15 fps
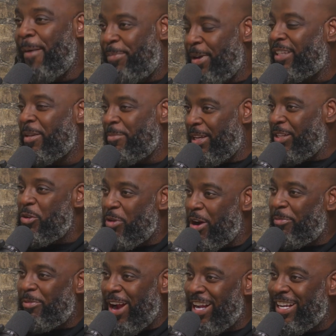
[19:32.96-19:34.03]
I pick the menu
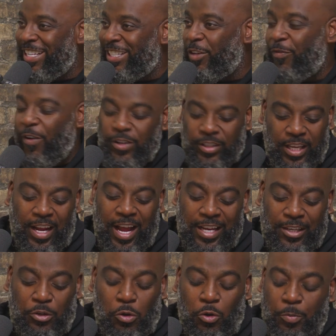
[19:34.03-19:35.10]
up, right? It's the yeah. first thing
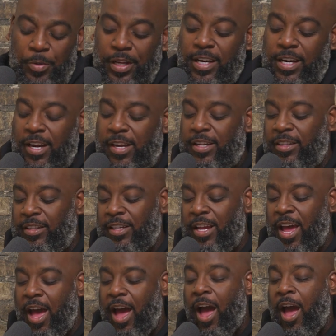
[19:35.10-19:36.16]
I do because
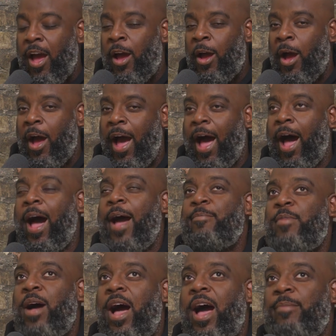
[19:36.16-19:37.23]

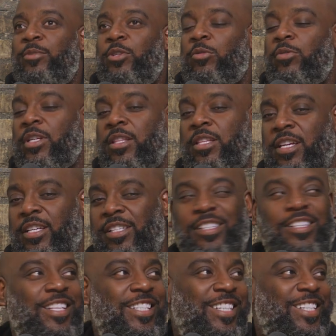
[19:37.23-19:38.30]
I'm I'm doing
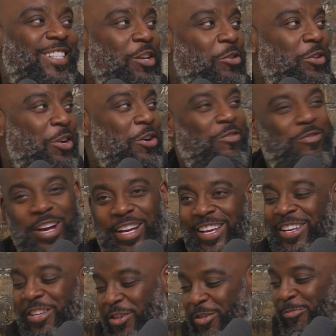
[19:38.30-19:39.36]
this. This is so nerve
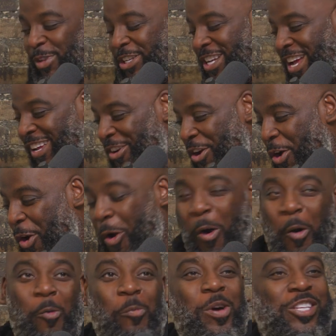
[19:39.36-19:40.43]
wracking. What,
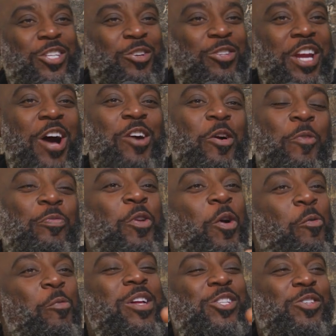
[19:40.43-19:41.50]
what you
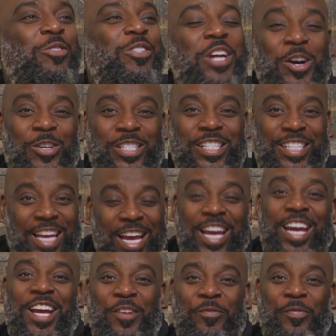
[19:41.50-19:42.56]
don't what you don't
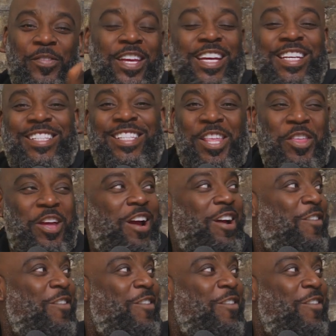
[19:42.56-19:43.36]
see is there